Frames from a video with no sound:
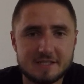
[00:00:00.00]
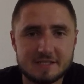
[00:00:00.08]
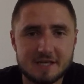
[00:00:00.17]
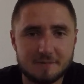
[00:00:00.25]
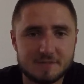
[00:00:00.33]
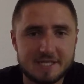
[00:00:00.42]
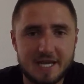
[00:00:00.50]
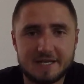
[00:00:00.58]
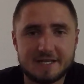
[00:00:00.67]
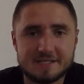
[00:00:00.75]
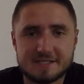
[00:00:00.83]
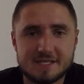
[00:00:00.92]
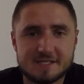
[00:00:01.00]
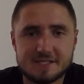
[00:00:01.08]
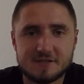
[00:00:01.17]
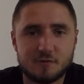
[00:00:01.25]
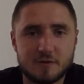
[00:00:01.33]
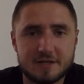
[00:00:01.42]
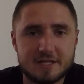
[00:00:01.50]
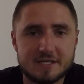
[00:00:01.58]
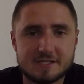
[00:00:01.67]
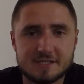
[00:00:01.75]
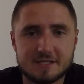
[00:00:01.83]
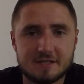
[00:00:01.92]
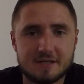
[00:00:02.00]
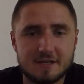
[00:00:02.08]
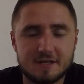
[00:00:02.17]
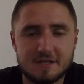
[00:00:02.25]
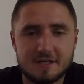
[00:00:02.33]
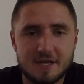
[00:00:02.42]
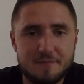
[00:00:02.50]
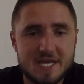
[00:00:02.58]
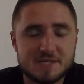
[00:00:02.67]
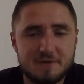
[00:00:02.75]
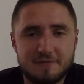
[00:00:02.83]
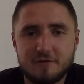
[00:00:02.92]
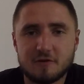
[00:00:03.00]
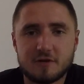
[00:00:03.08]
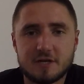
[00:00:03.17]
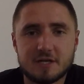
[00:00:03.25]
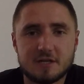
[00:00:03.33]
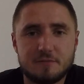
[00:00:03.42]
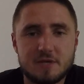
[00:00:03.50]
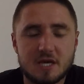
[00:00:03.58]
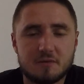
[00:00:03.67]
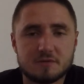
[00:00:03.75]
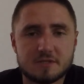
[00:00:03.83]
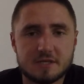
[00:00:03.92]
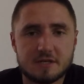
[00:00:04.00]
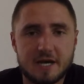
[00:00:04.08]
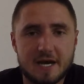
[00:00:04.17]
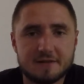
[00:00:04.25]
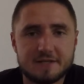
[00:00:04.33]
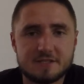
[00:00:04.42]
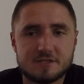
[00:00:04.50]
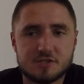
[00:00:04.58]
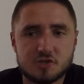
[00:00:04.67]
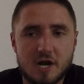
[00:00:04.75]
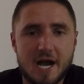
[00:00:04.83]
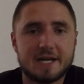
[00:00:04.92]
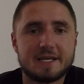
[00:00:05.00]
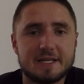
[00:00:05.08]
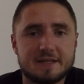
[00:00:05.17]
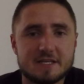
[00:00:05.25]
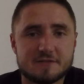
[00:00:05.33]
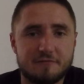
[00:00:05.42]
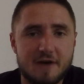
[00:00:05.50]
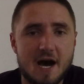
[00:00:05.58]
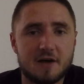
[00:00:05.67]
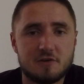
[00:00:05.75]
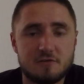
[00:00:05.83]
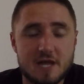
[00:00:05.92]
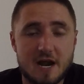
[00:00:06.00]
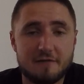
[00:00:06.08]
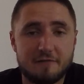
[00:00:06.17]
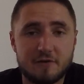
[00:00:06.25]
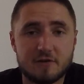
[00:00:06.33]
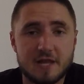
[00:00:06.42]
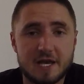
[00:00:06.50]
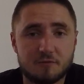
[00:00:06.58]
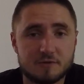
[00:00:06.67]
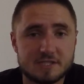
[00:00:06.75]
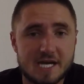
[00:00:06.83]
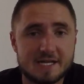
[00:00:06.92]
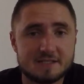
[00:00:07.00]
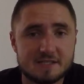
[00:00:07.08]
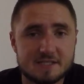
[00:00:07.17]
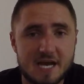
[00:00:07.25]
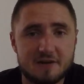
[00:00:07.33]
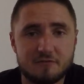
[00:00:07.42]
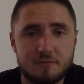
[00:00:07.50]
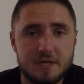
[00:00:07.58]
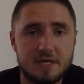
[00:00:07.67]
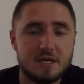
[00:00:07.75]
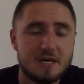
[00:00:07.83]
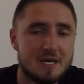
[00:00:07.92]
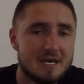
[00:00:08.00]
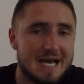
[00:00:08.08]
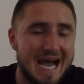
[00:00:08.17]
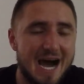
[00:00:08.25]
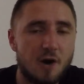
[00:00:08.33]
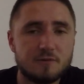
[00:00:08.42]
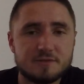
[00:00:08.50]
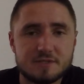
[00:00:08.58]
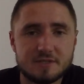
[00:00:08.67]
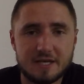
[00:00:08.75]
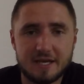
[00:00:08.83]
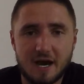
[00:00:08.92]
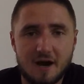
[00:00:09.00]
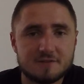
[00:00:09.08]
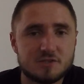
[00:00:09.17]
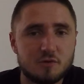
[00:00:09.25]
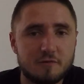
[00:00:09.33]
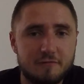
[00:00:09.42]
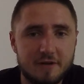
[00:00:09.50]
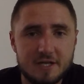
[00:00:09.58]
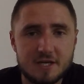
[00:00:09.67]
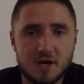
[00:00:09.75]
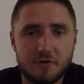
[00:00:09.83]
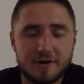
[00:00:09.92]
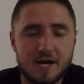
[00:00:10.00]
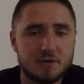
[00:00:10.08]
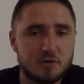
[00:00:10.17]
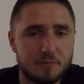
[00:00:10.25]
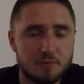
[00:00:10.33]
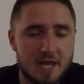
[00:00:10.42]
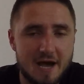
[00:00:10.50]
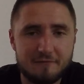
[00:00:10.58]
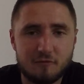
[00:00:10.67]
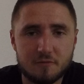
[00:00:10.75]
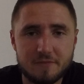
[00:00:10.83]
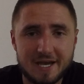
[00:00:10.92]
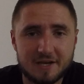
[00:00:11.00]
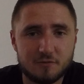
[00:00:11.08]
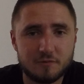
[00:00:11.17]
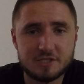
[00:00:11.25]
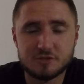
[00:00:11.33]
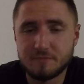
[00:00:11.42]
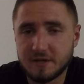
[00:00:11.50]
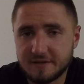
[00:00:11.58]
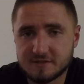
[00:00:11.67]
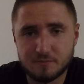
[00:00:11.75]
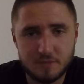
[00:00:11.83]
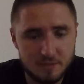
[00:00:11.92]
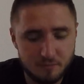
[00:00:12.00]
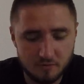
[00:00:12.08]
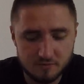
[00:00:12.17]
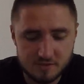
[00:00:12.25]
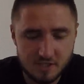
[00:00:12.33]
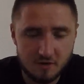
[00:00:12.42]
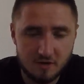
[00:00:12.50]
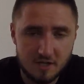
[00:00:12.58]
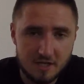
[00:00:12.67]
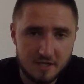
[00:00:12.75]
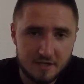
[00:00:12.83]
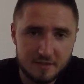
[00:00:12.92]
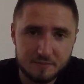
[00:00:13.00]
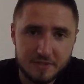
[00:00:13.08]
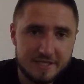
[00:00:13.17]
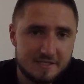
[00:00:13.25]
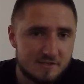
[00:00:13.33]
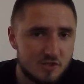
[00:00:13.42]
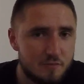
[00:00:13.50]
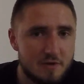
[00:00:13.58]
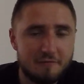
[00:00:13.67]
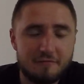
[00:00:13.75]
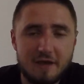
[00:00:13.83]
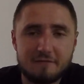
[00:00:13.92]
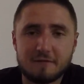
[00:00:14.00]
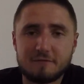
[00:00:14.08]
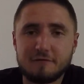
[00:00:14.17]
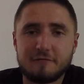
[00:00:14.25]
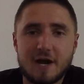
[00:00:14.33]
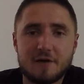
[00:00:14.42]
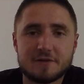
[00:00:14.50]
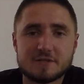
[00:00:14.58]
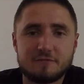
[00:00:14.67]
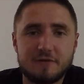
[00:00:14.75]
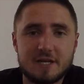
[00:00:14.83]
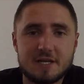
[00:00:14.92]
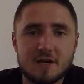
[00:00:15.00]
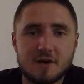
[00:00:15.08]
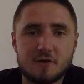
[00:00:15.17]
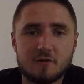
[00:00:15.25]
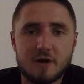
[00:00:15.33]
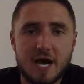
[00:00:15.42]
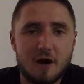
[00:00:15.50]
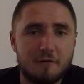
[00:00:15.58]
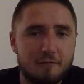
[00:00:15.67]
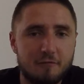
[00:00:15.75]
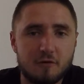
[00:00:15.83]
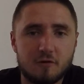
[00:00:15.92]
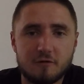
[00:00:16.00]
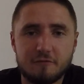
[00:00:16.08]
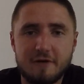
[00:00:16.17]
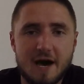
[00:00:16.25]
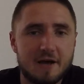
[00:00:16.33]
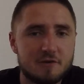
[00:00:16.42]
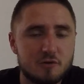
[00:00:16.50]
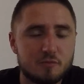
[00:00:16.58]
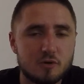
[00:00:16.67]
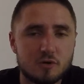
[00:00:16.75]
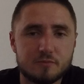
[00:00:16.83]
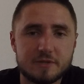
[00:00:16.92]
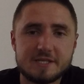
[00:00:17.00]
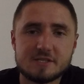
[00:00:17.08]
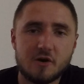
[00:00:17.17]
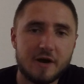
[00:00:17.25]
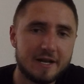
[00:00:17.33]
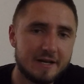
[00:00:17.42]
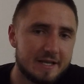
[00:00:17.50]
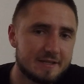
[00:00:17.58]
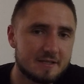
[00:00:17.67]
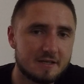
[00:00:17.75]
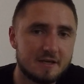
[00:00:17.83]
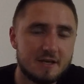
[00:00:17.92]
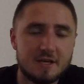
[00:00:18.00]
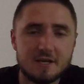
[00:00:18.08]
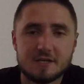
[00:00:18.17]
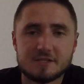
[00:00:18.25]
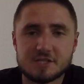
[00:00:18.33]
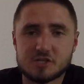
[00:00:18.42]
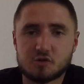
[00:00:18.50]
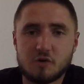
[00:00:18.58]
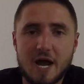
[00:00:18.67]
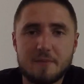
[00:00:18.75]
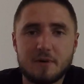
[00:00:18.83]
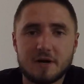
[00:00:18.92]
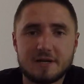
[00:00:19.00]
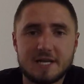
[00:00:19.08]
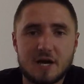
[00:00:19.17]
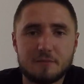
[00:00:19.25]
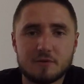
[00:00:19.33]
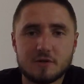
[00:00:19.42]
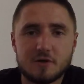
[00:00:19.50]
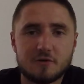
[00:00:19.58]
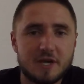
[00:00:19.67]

I'm staying consistent with this, and it makes me feel good to be able to at least try to get this value that I feel like resides inside of me out onto a video and onto a platform that can reach millions of people. So please do me a favor, if you found this video helpful, valuable, please go ahead and hit the subscribe button down below.